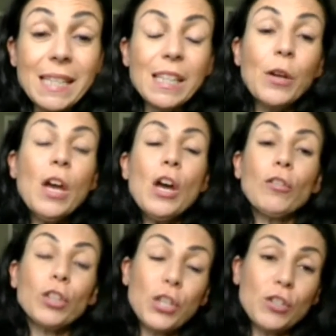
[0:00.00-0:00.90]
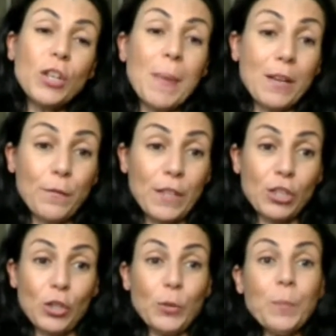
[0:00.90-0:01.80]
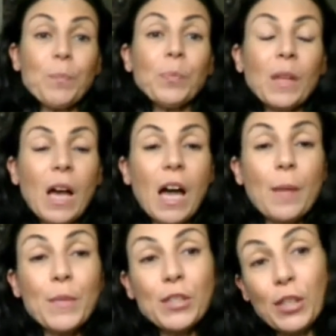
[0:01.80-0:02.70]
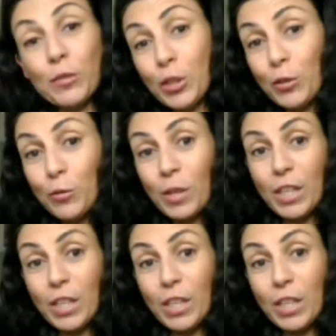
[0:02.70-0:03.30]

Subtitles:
So hugely beneficial. So do